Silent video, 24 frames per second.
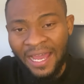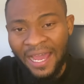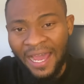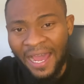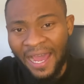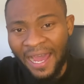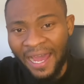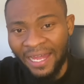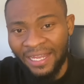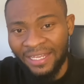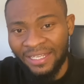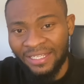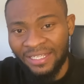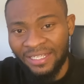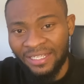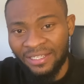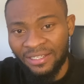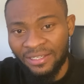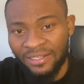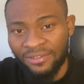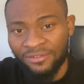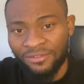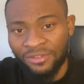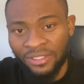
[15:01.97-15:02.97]
are
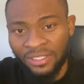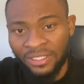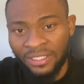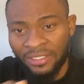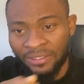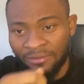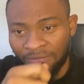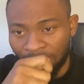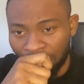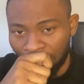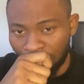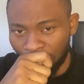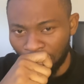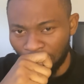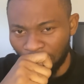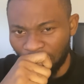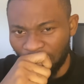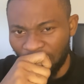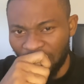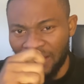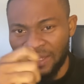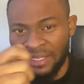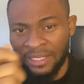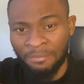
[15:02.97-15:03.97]
they really
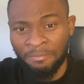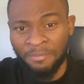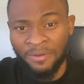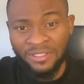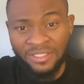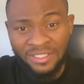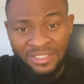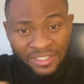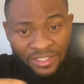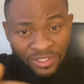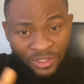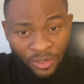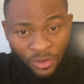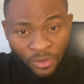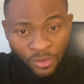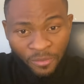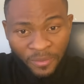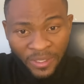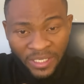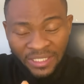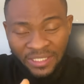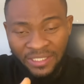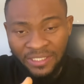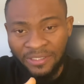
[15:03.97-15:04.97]
the person's
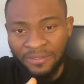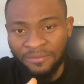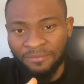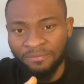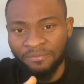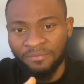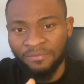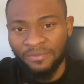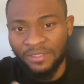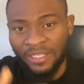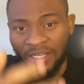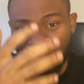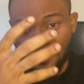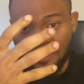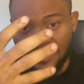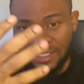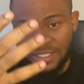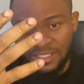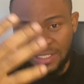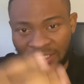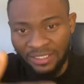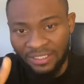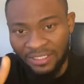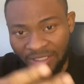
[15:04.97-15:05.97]
document? Let us
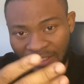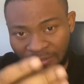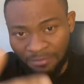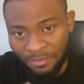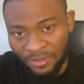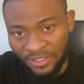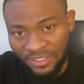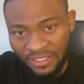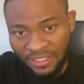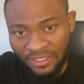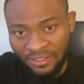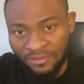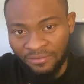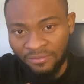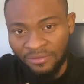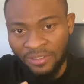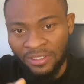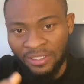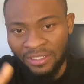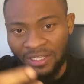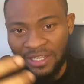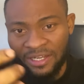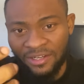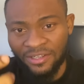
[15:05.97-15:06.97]
see this person.
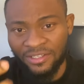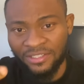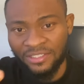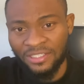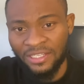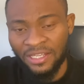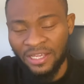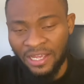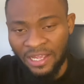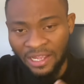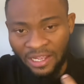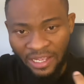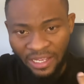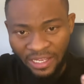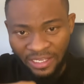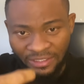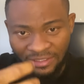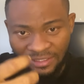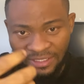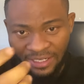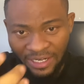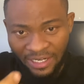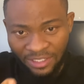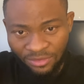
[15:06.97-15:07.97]
Let us
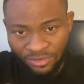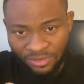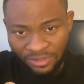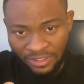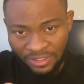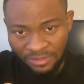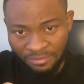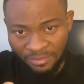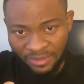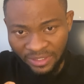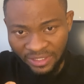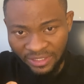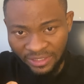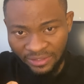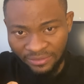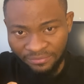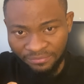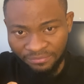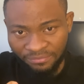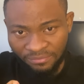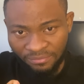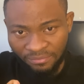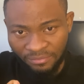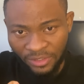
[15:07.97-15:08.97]
interact with this person,
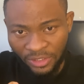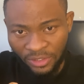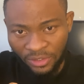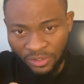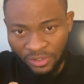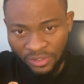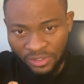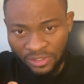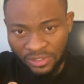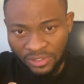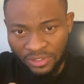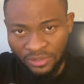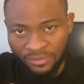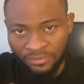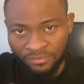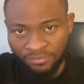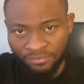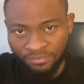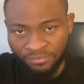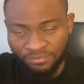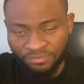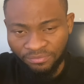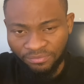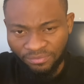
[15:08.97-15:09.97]
because
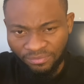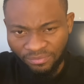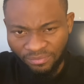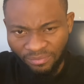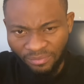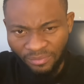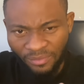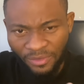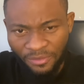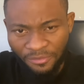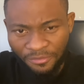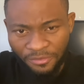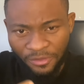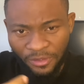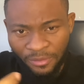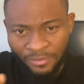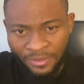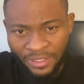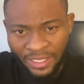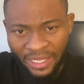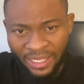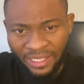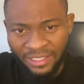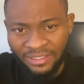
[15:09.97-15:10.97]
from
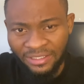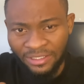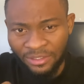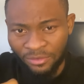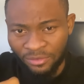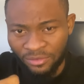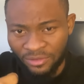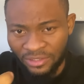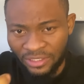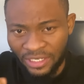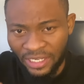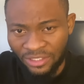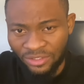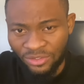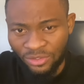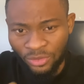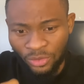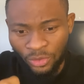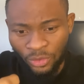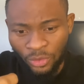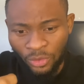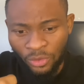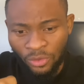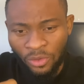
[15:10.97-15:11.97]
there they will get to
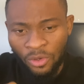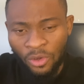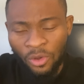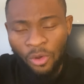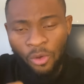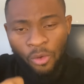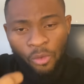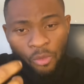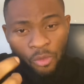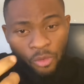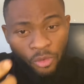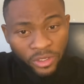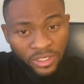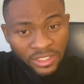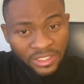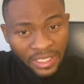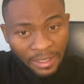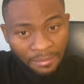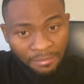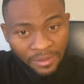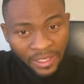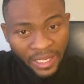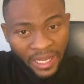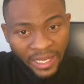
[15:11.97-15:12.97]
know who is
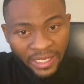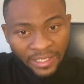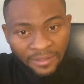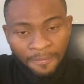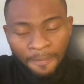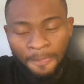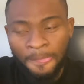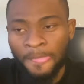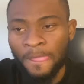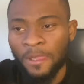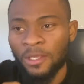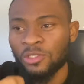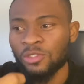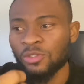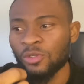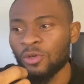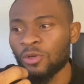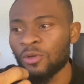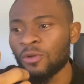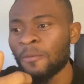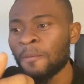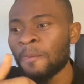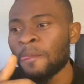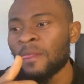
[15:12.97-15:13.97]
applying.
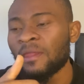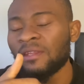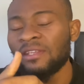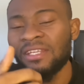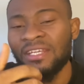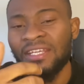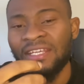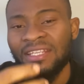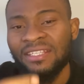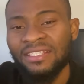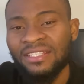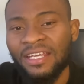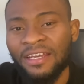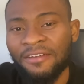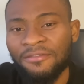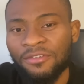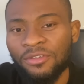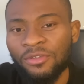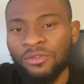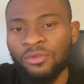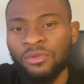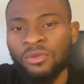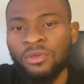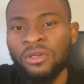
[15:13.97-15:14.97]
So the
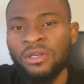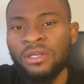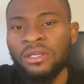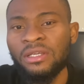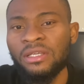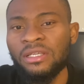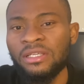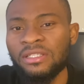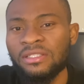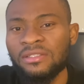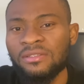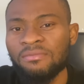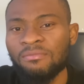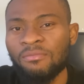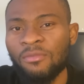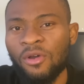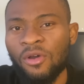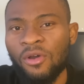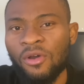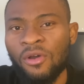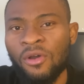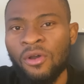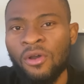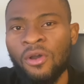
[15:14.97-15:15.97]
interview is
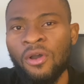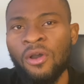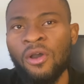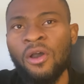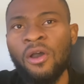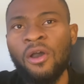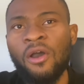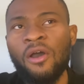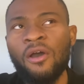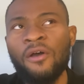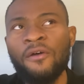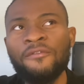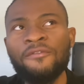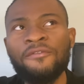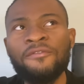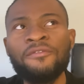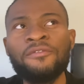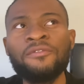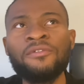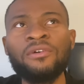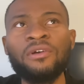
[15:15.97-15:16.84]
more of